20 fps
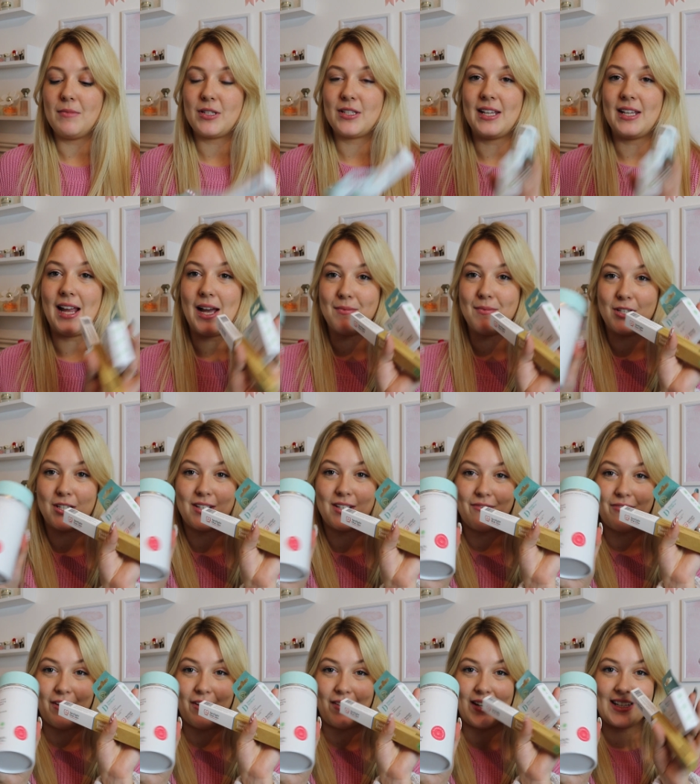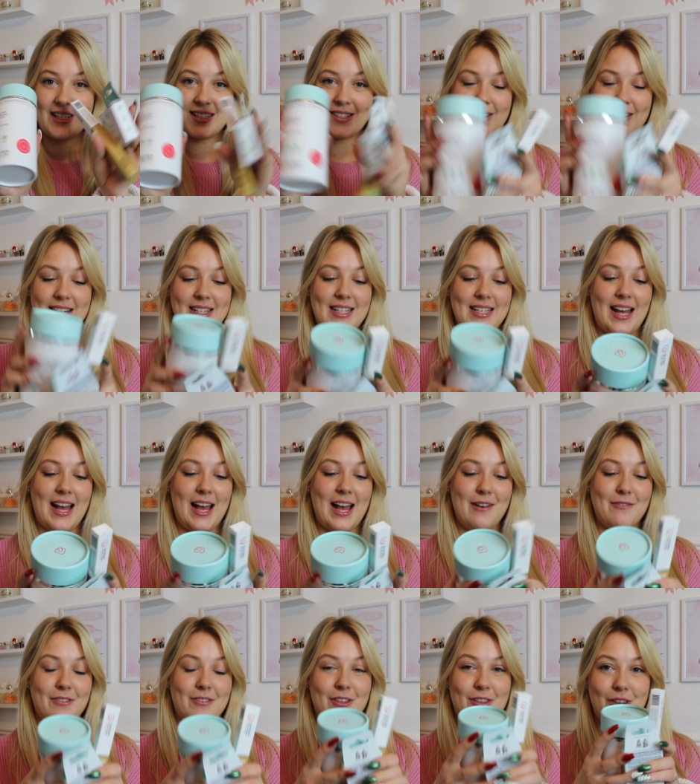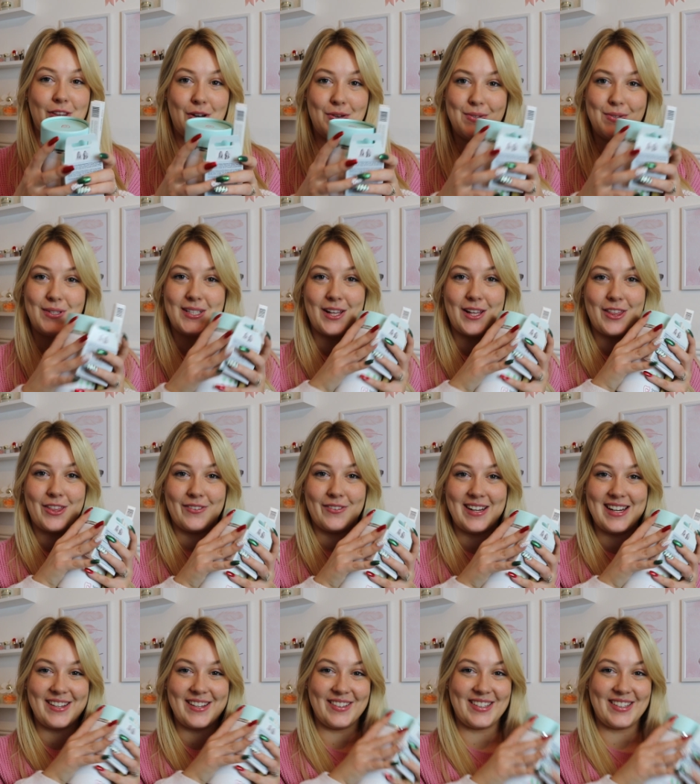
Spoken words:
So yeah, I'm just very excited to have those three